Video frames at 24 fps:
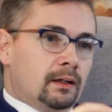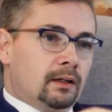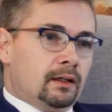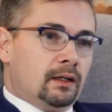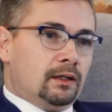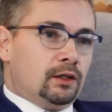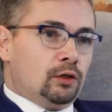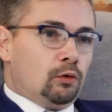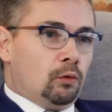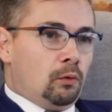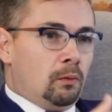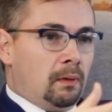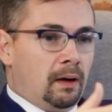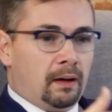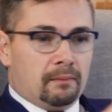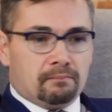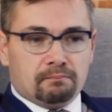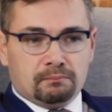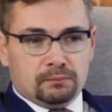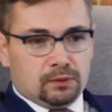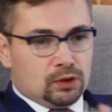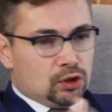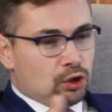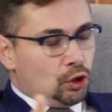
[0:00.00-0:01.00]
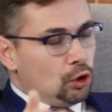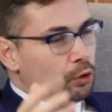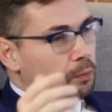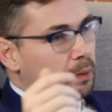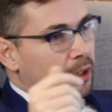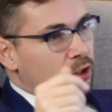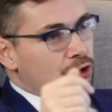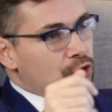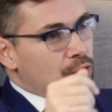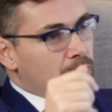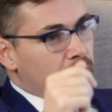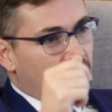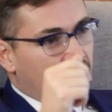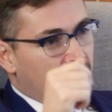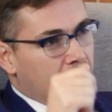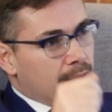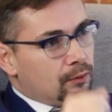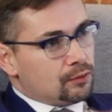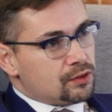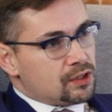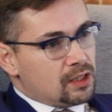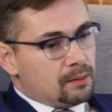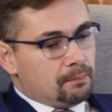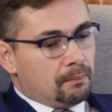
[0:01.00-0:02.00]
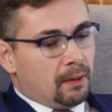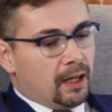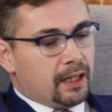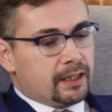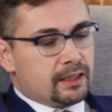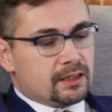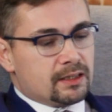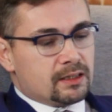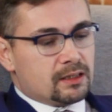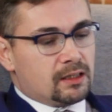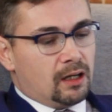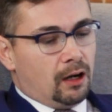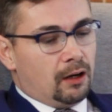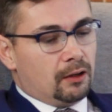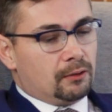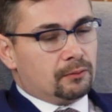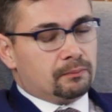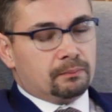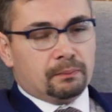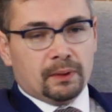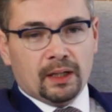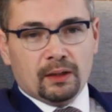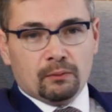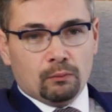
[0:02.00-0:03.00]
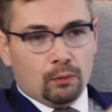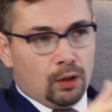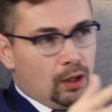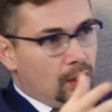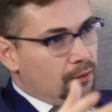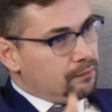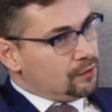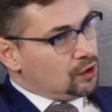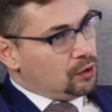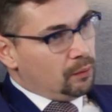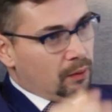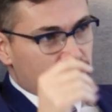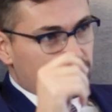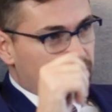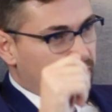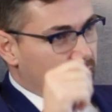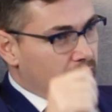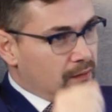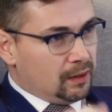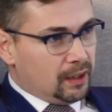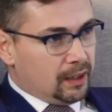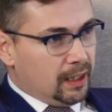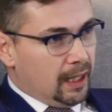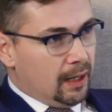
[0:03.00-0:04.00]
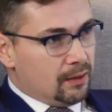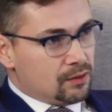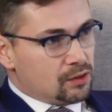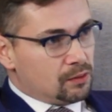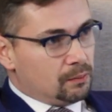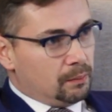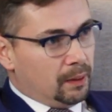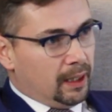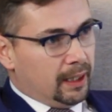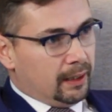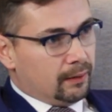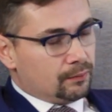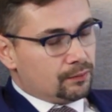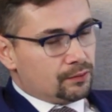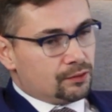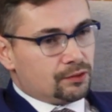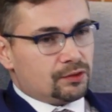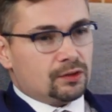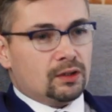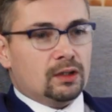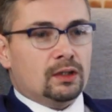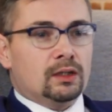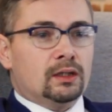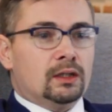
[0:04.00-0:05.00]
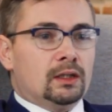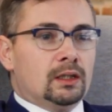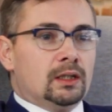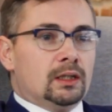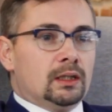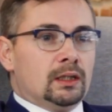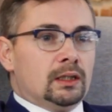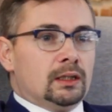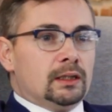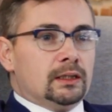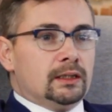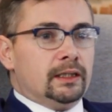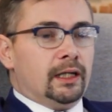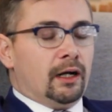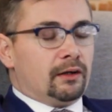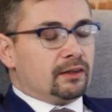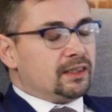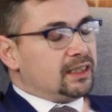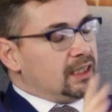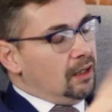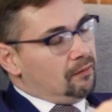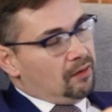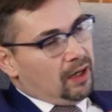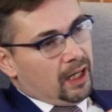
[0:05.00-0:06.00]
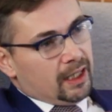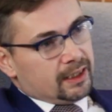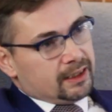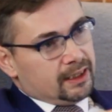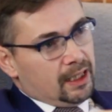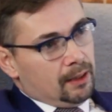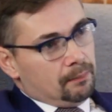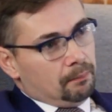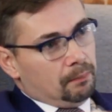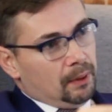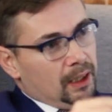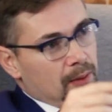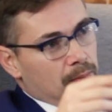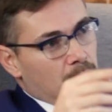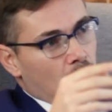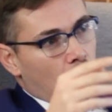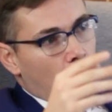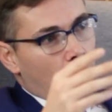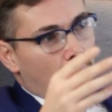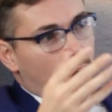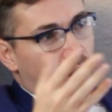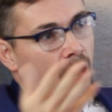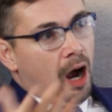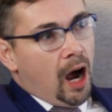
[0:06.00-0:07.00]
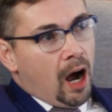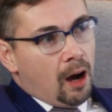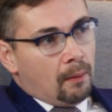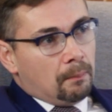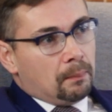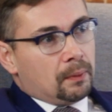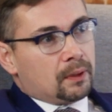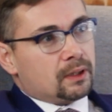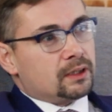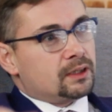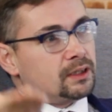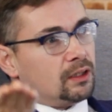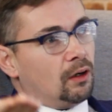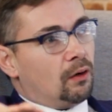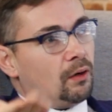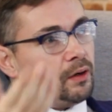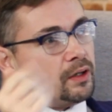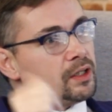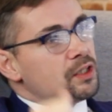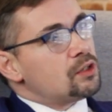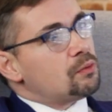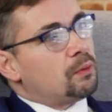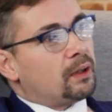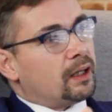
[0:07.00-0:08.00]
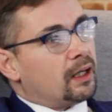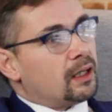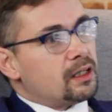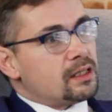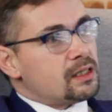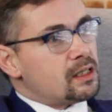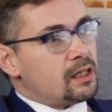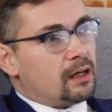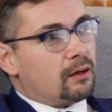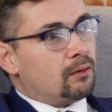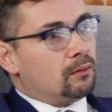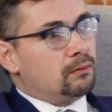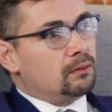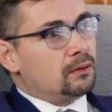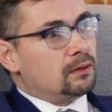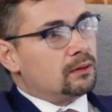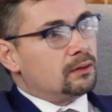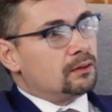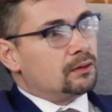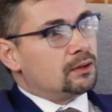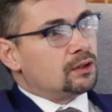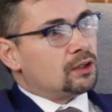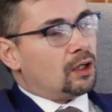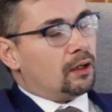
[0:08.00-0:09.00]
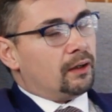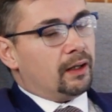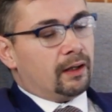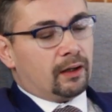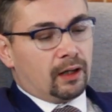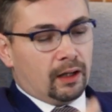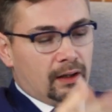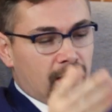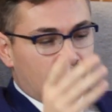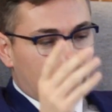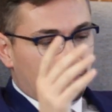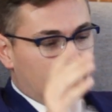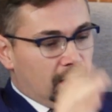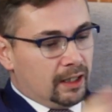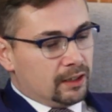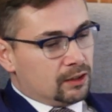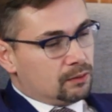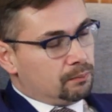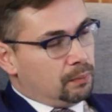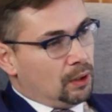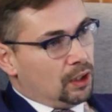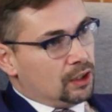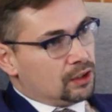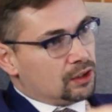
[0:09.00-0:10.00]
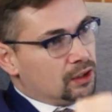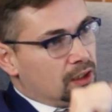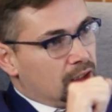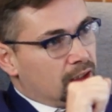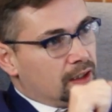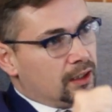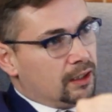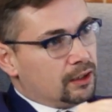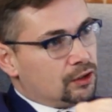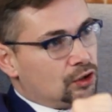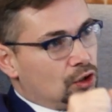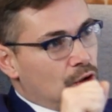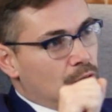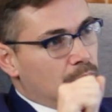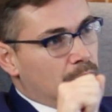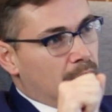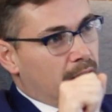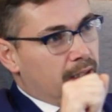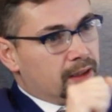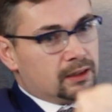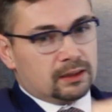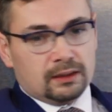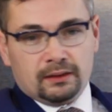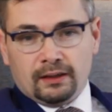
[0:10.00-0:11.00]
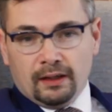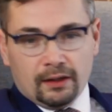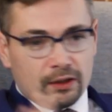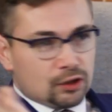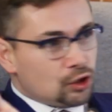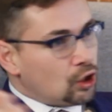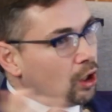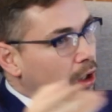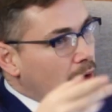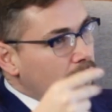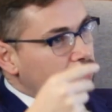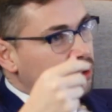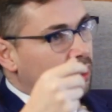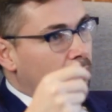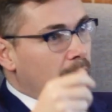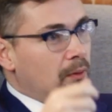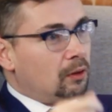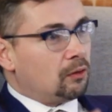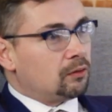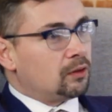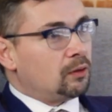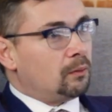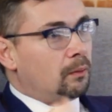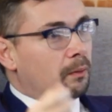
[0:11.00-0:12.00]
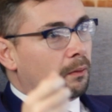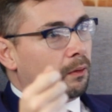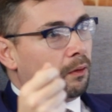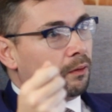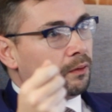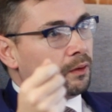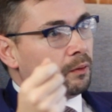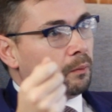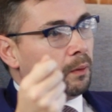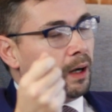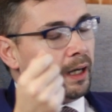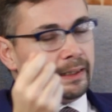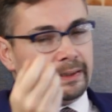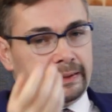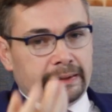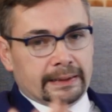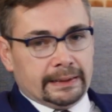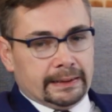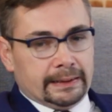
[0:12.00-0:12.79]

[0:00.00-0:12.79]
your 2-bedroom house in Maidstone being worth £250,000, 7 out of 10 people upsize when they sell. So they got that person in their 2-bed, another child's come along on the way,